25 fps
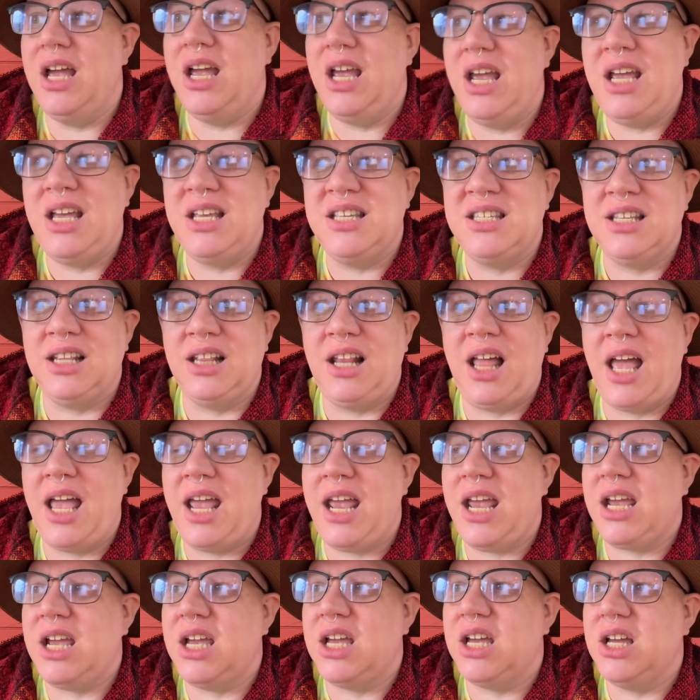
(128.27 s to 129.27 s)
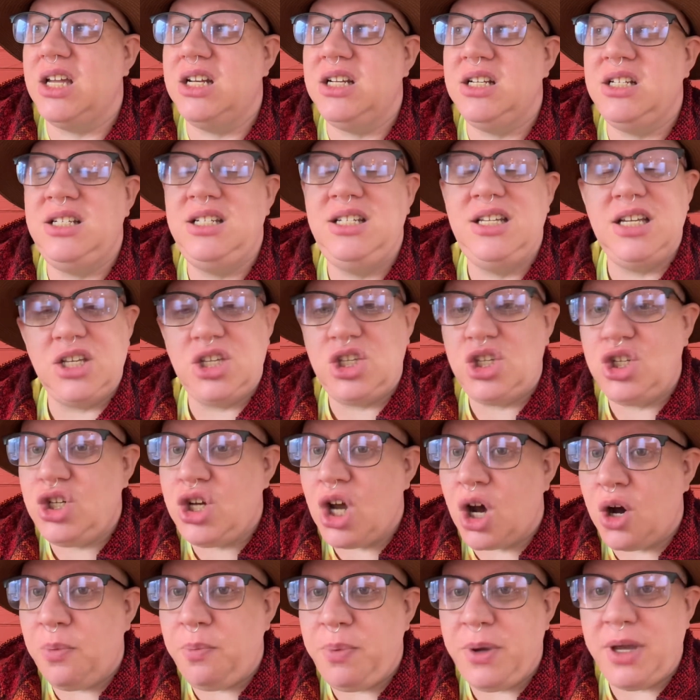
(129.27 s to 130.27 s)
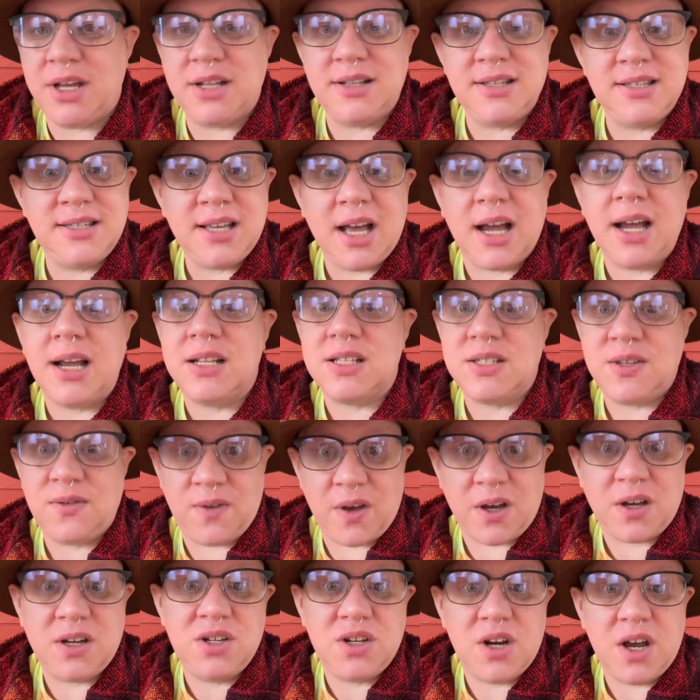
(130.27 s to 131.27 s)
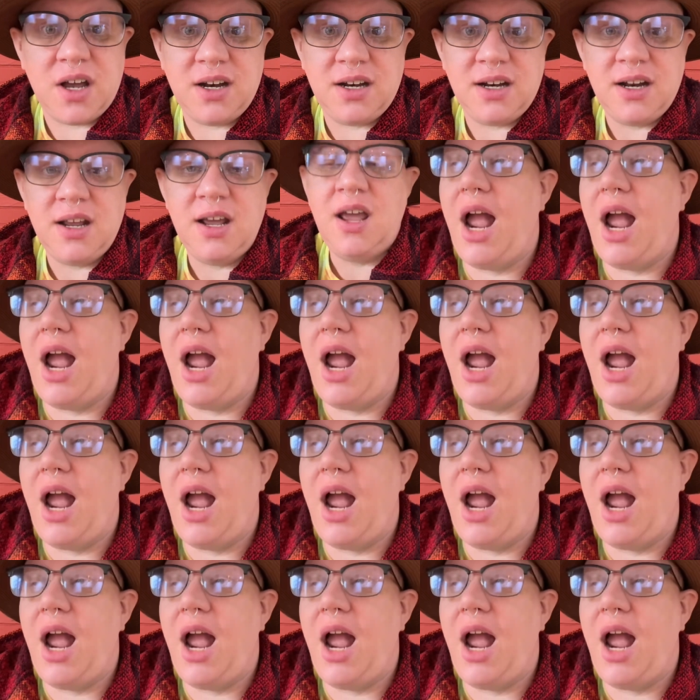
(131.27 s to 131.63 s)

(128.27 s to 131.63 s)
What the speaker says: is dystopian science fiction.